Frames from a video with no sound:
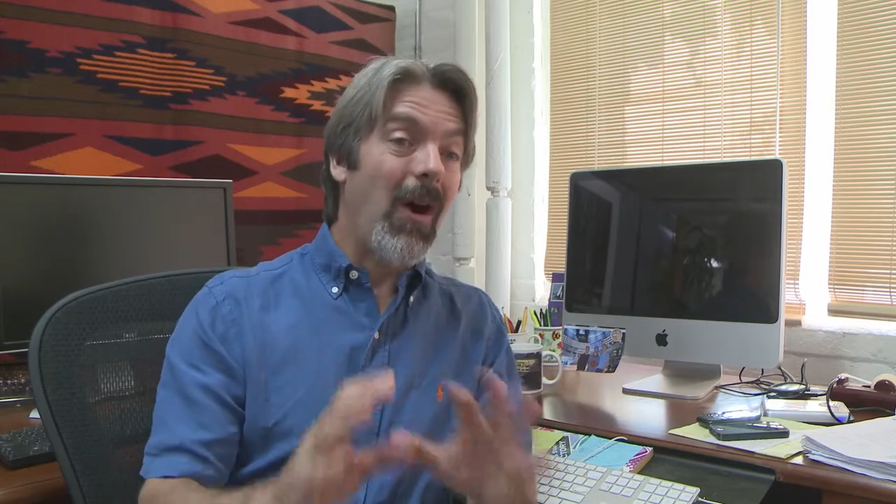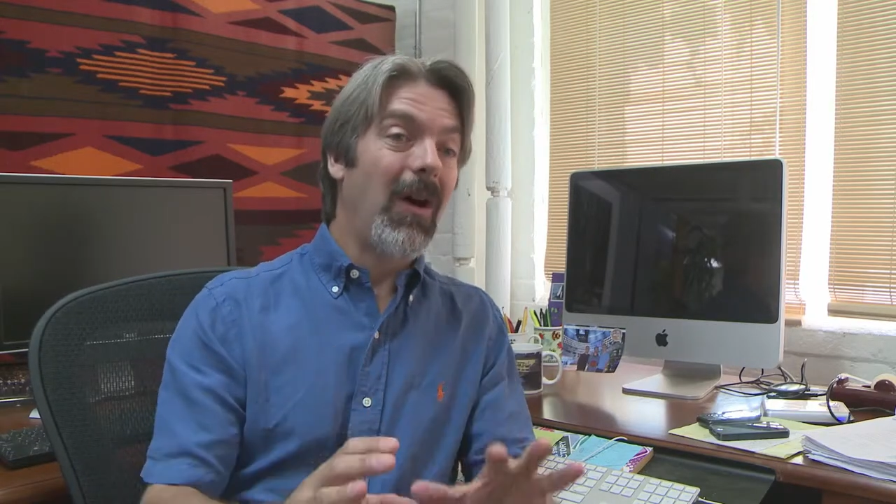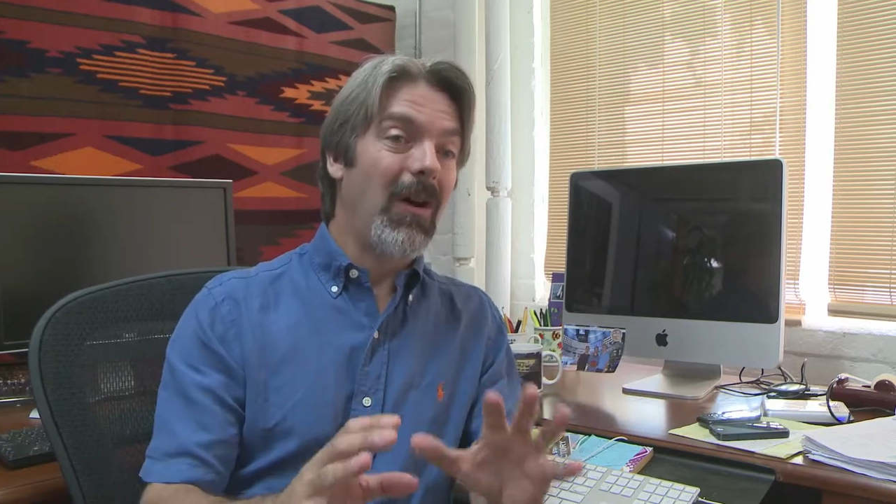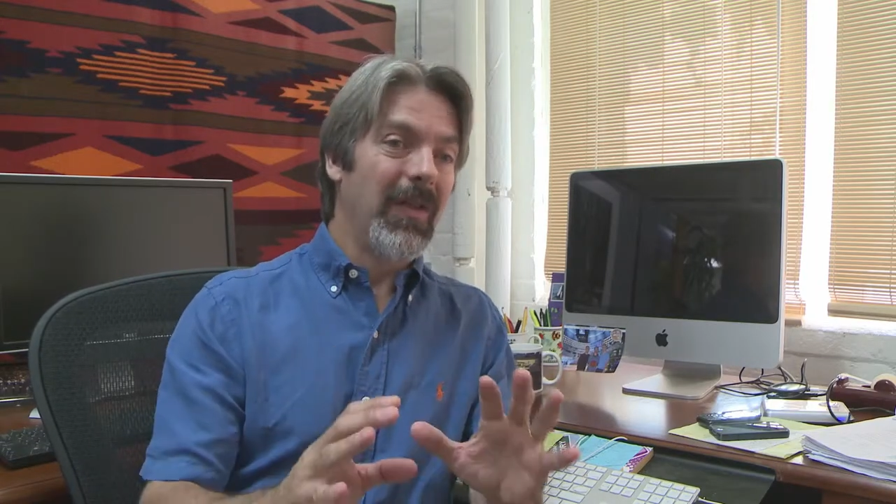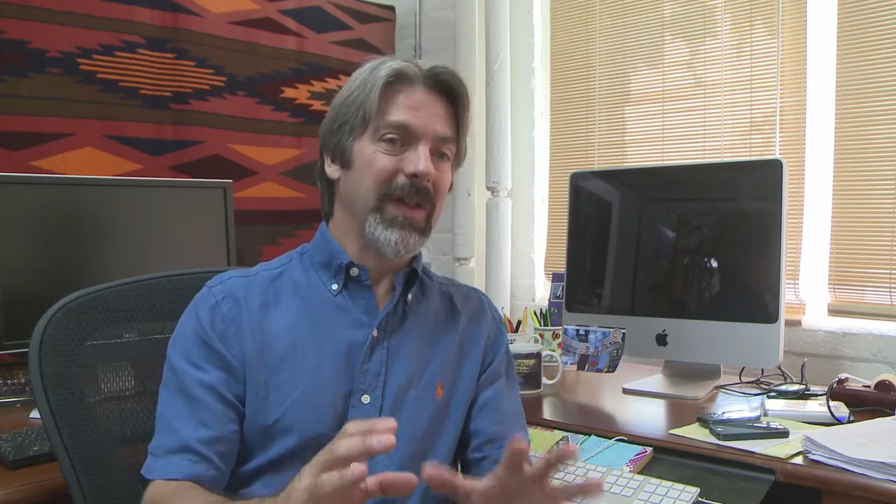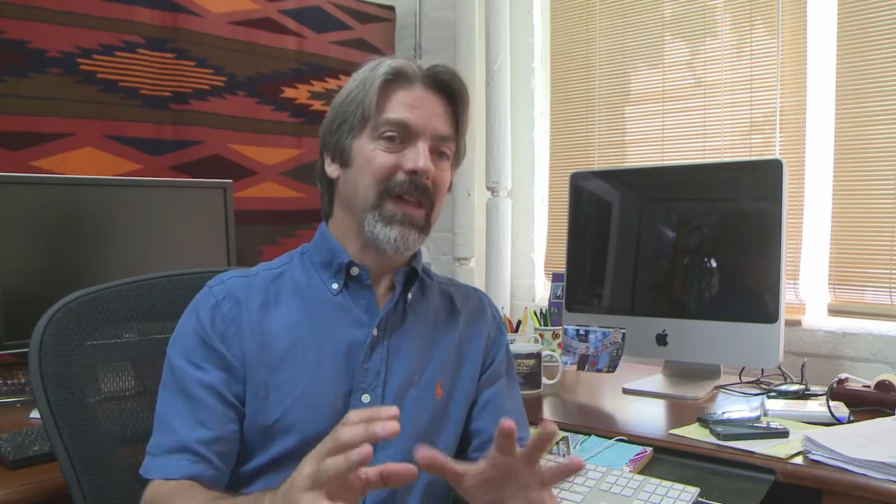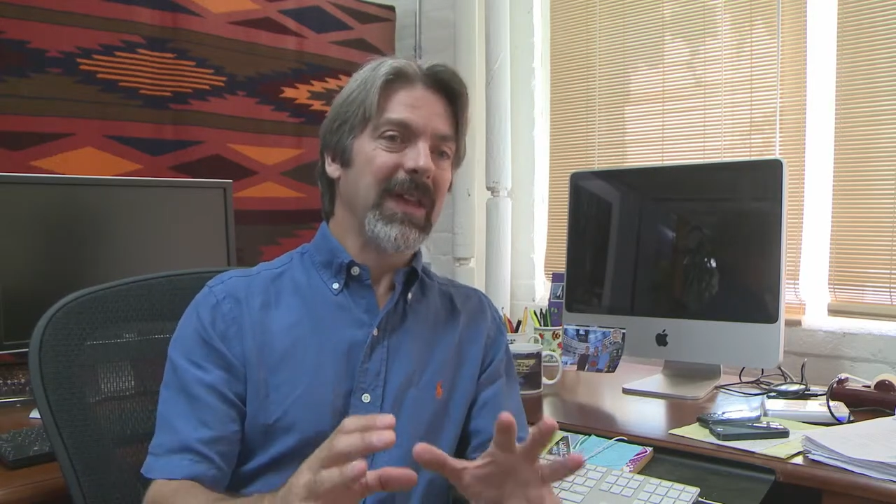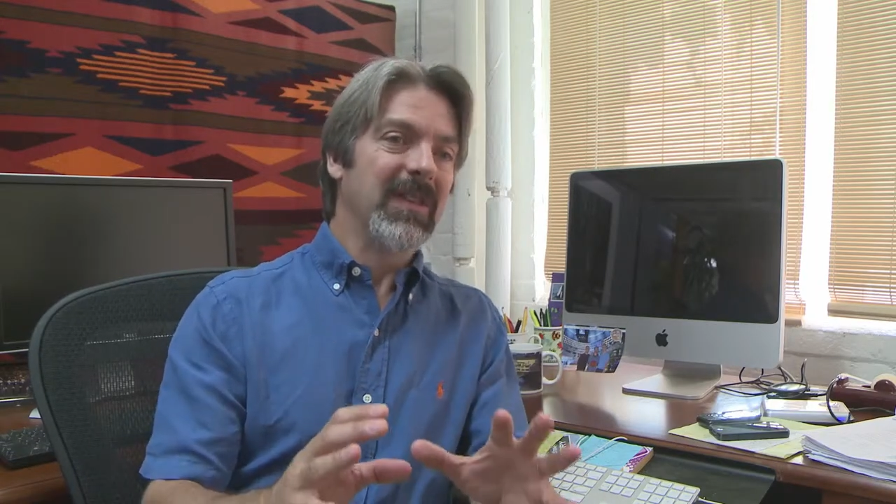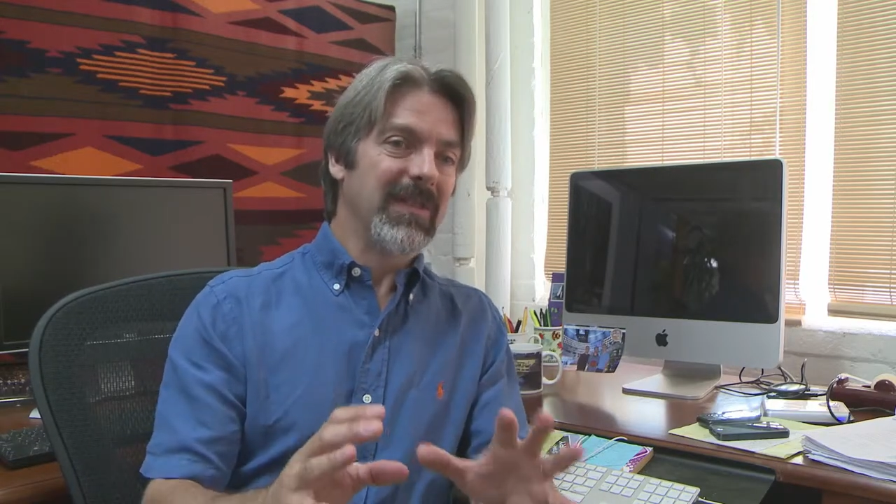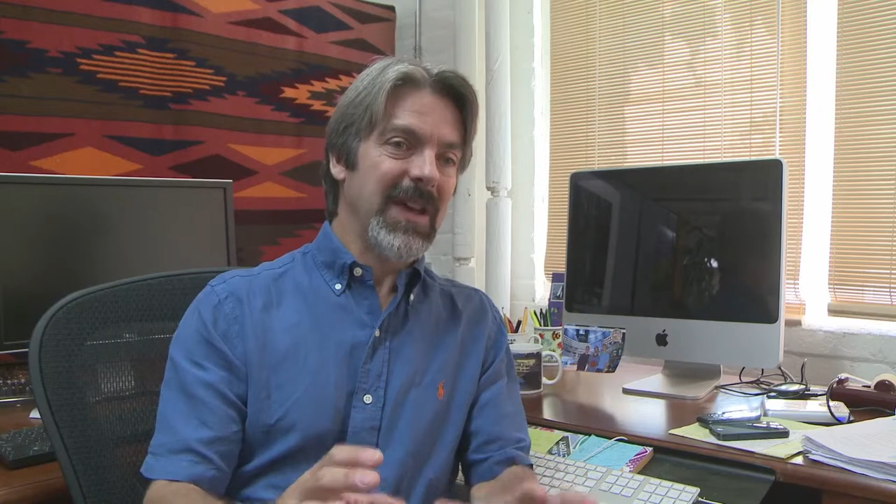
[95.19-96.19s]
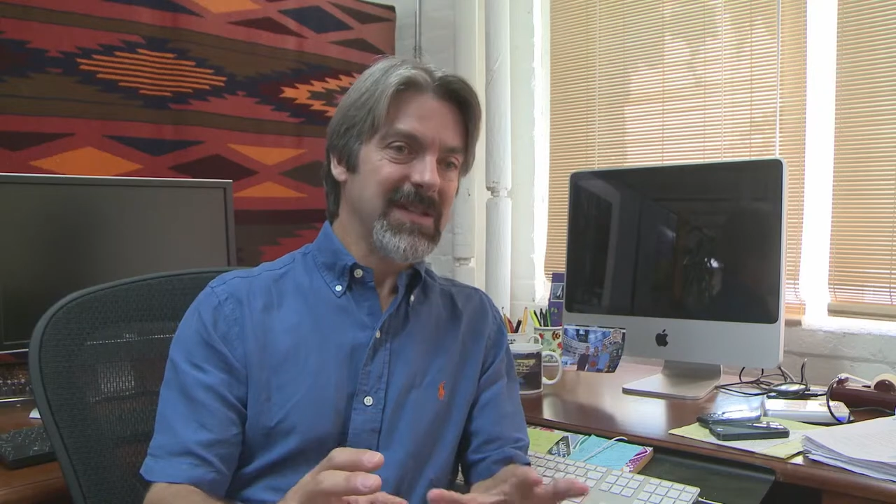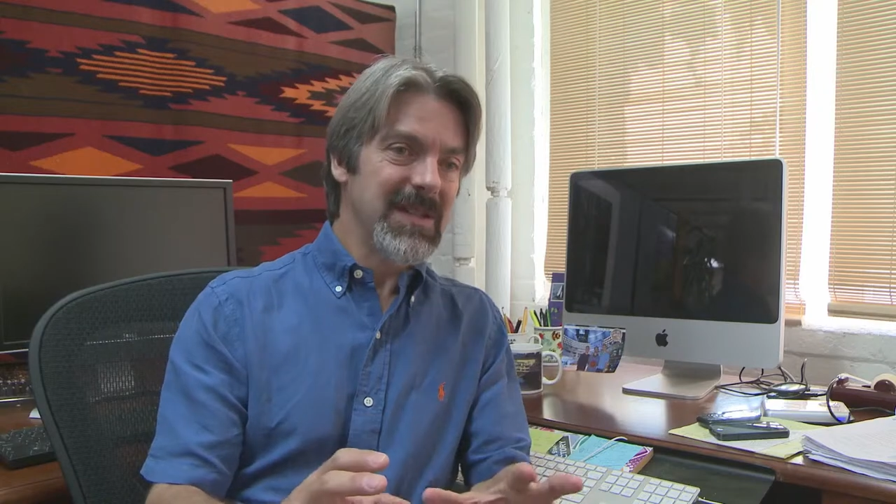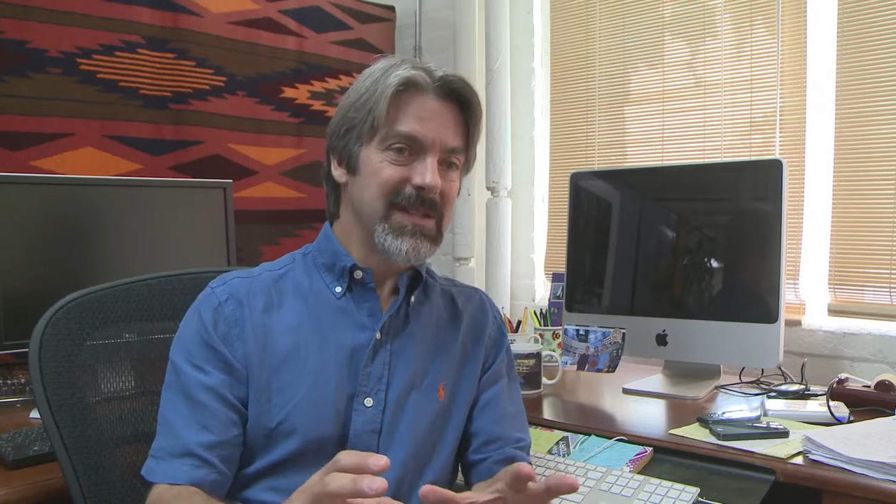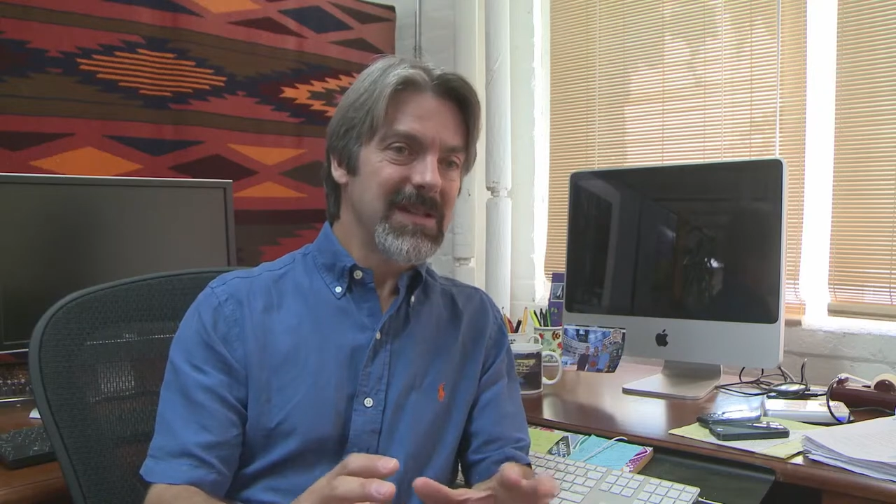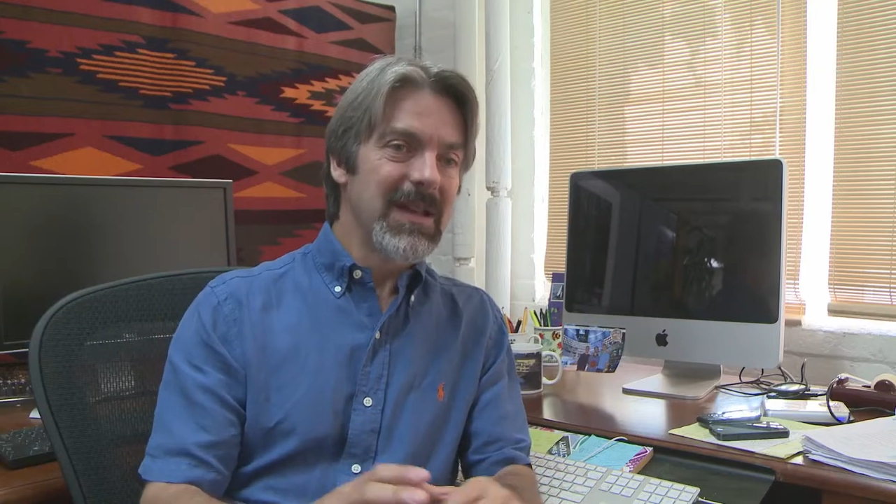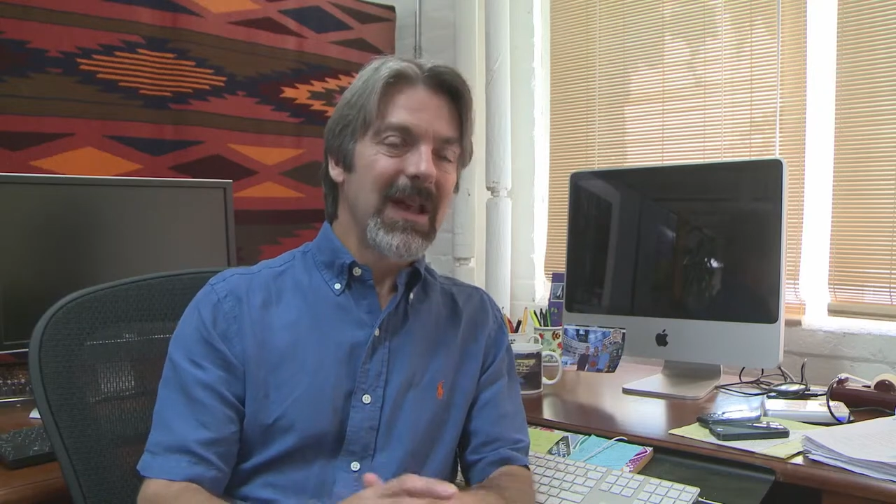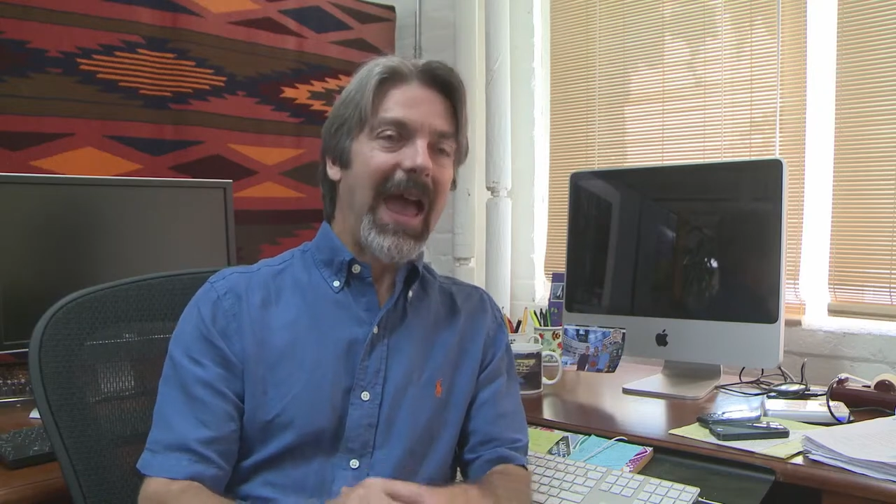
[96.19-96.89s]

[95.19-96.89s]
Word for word: all the kids' faces.